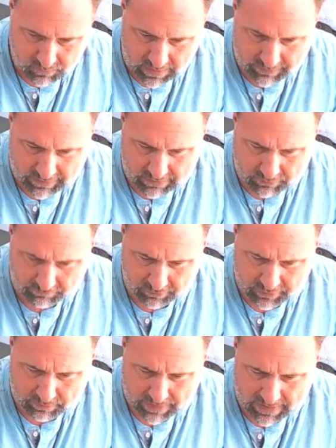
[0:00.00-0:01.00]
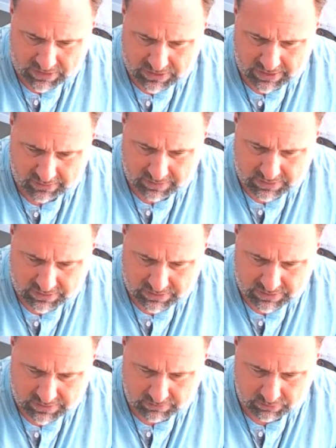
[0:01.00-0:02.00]
I think I'm over on the page now. Let's
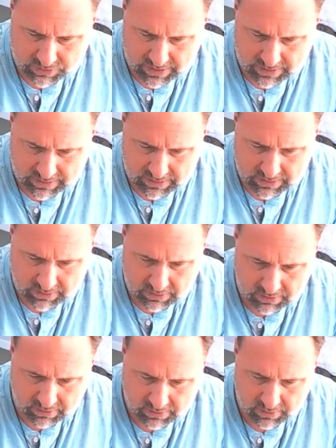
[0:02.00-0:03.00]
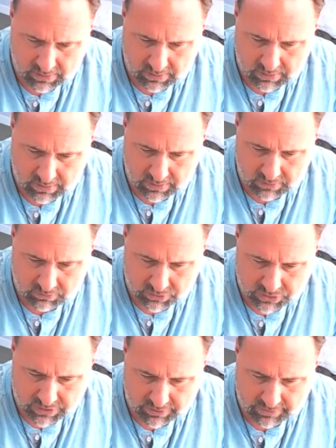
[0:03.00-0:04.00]
just double check here. i will
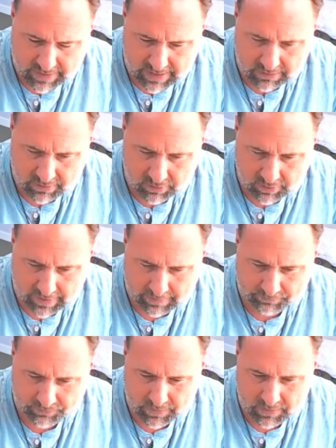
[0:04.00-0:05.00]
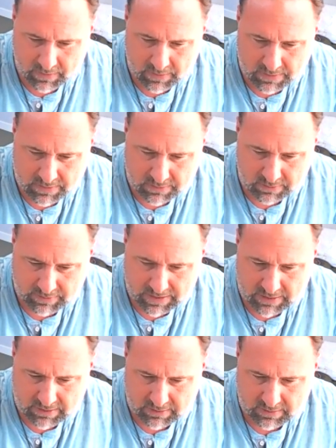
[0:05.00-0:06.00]
share that. Okay. So let me
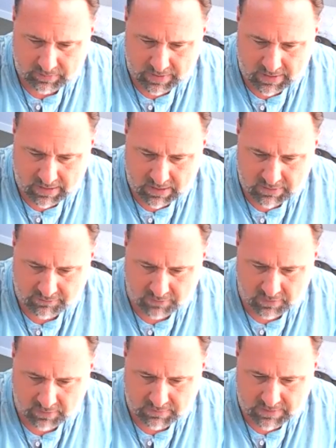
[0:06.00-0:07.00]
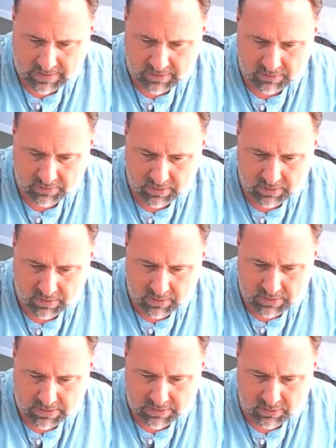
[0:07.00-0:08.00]
get into the page, volume down.
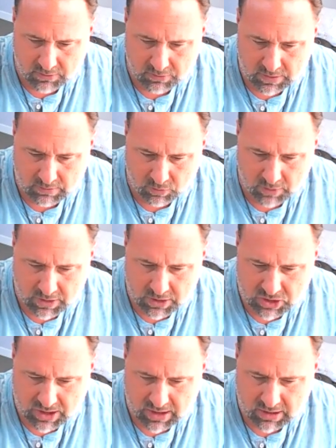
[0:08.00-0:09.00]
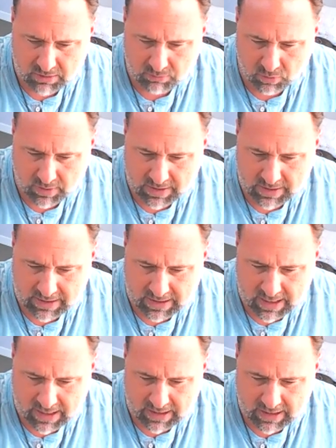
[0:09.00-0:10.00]
So good morning to Jane. Good morning to
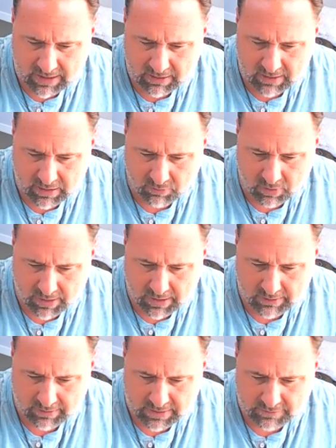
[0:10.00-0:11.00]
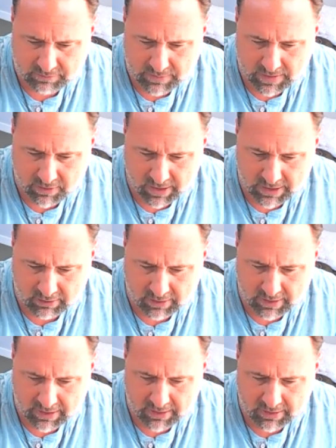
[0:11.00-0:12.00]
Katie. How are you? Thanks for being here. Hi,
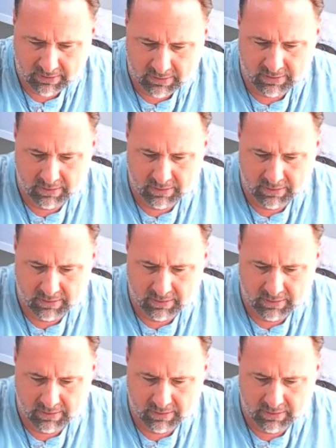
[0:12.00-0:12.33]
Claudia.